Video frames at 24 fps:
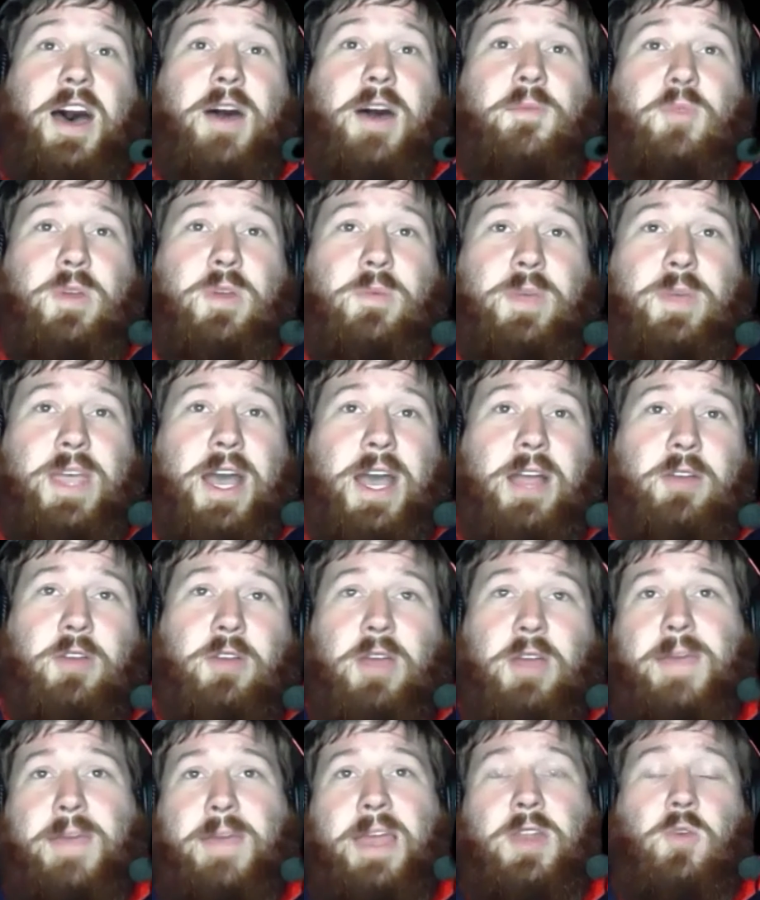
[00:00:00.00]
We got
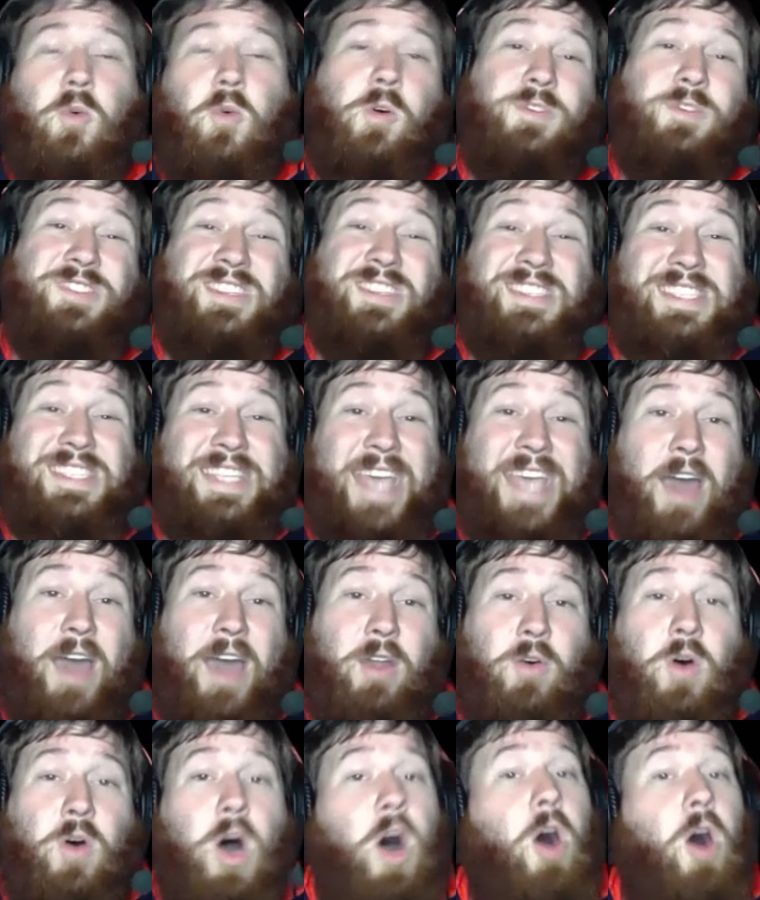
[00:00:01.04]
Green Bay, New Orleans, and
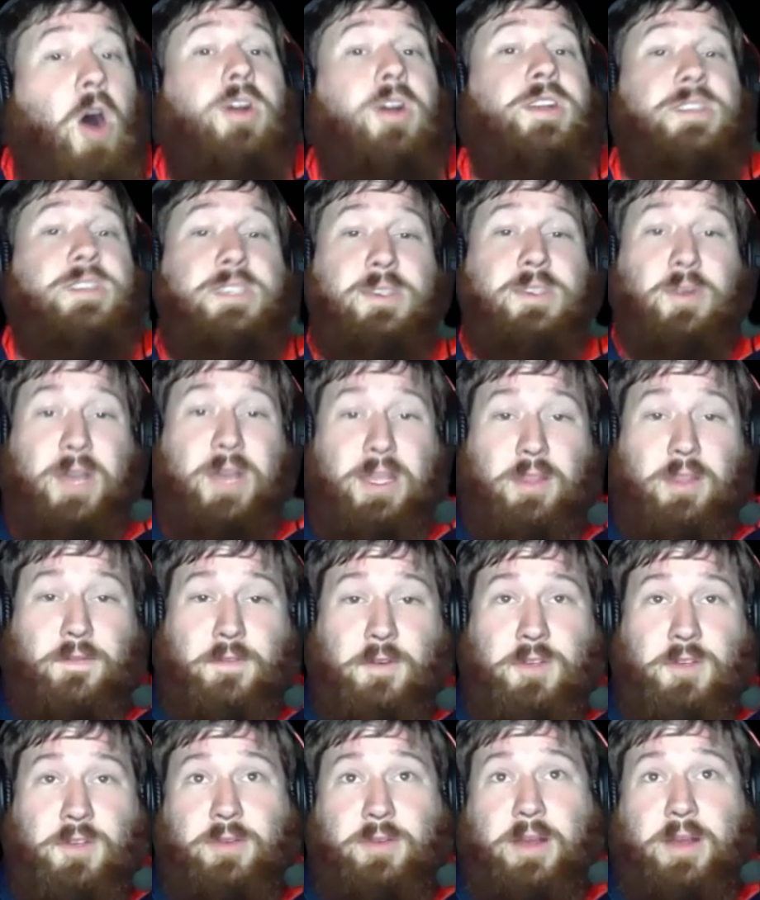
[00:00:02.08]
Seattle all could still get the
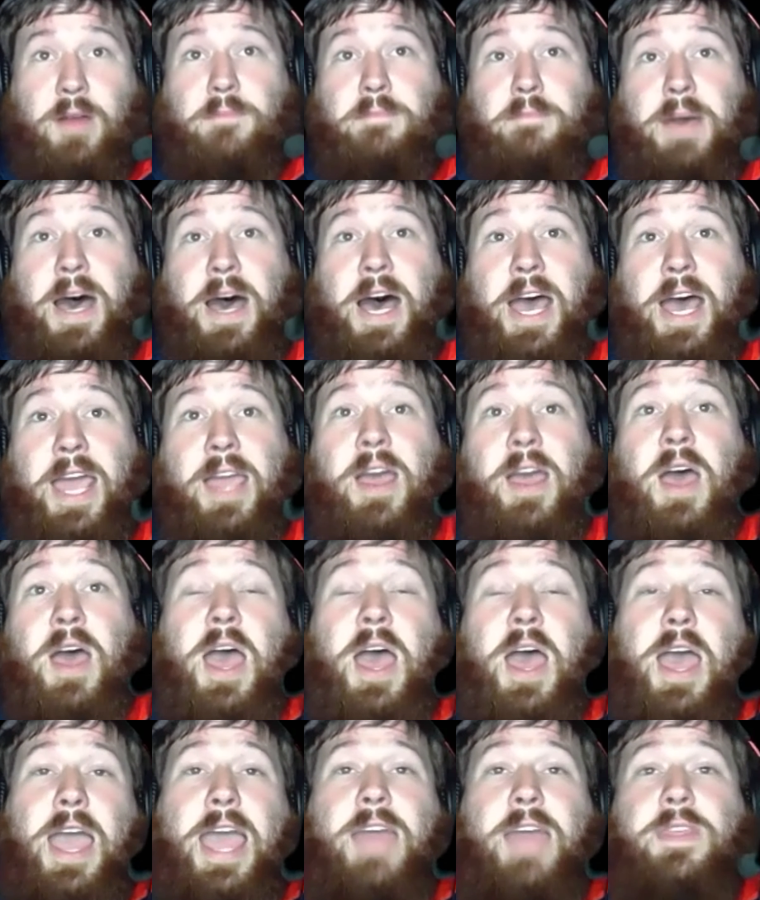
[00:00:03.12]
first round bye.
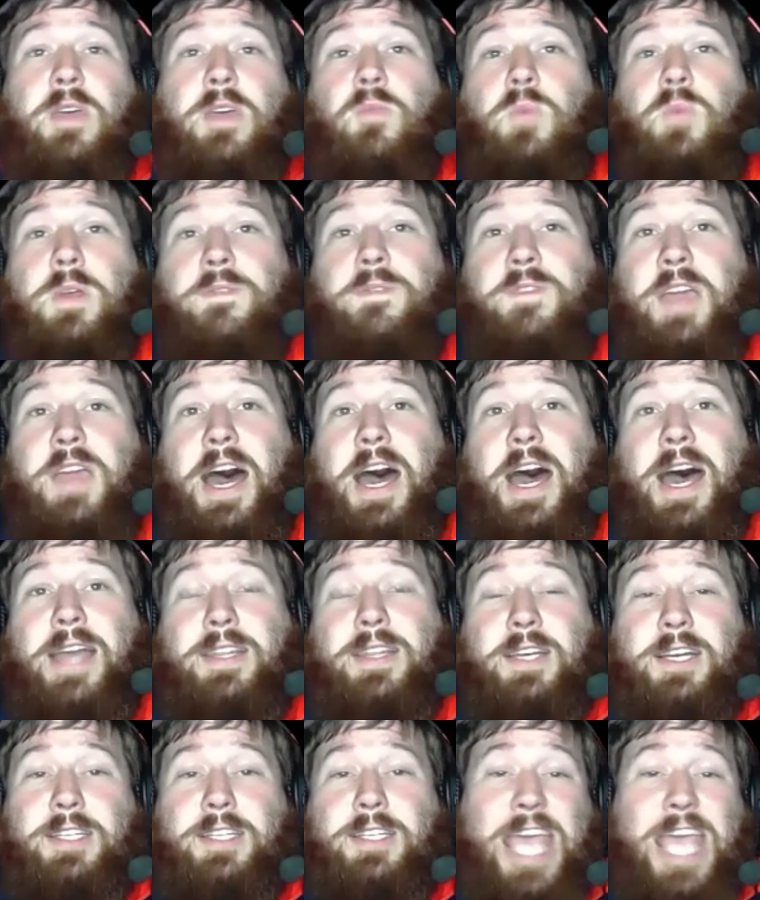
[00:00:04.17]
And then we've got
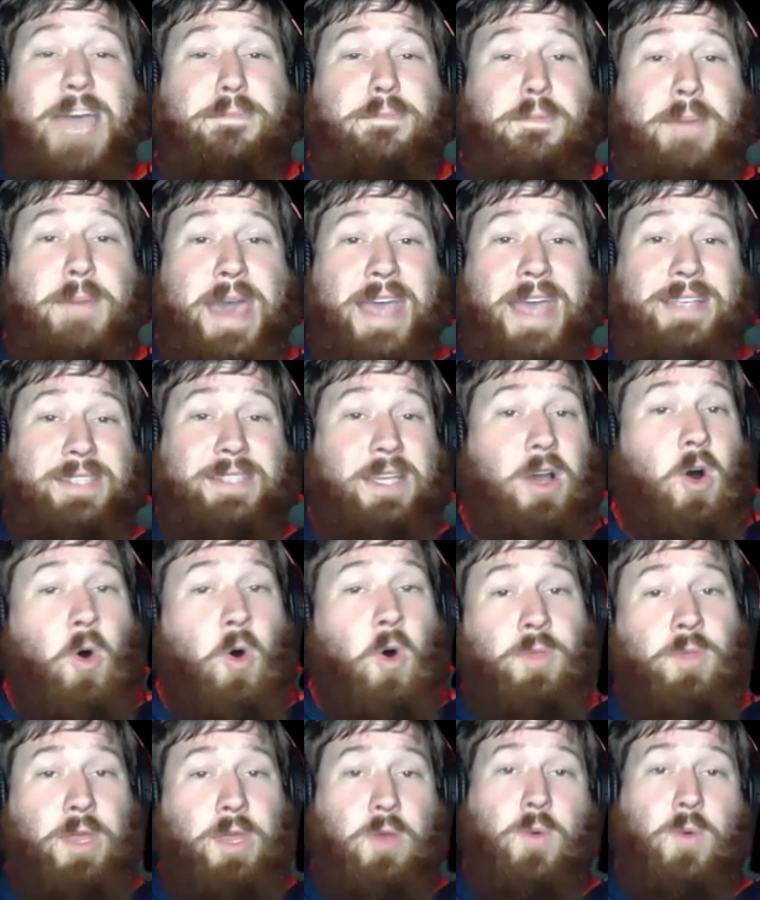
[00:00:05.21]
Tampa Bay is the only